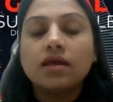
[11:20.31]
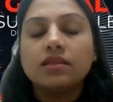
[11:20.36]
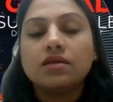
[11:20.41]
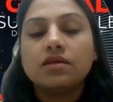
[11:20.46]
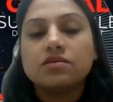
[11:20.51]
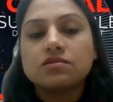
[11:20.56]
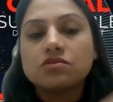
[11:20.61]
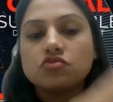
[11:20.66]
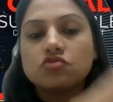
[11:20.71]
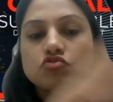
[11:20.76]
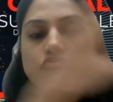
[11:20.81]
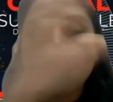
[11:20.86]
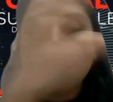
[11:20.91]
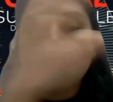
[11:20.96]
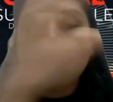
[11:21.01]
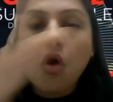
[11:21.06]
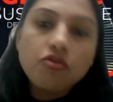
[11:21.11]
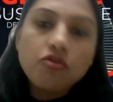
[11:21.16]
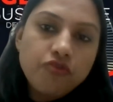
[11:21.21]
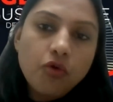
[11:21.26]
there is a
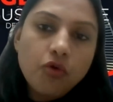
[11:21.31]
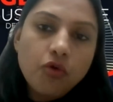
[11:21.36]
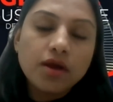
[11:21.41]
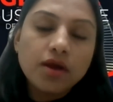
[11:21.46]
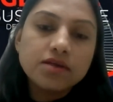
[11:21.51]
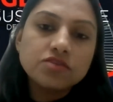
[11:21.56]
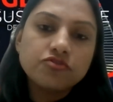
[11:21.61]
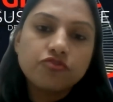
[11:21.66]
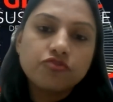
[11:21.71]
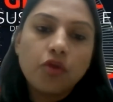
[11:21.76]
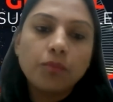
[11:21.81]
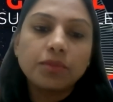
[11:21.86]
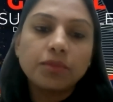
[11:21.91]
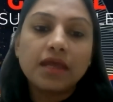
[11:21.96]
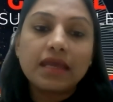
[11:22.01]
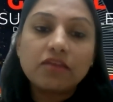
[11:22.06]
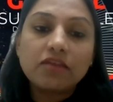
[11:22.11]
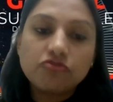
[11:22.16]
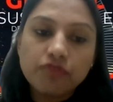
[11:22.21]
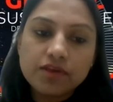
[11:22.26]
strong focus from
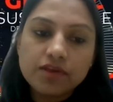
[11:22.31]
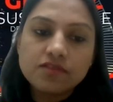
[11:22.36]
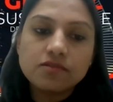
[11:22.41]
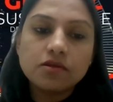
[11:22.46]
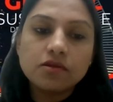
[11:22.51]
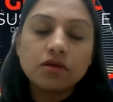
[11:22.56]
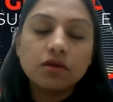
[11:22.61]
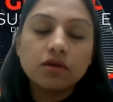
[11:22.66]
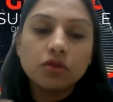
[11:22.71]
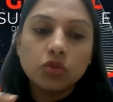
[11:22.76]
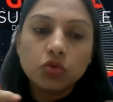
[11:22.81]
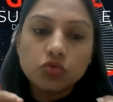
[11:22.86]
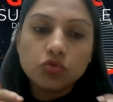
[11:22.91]
the investor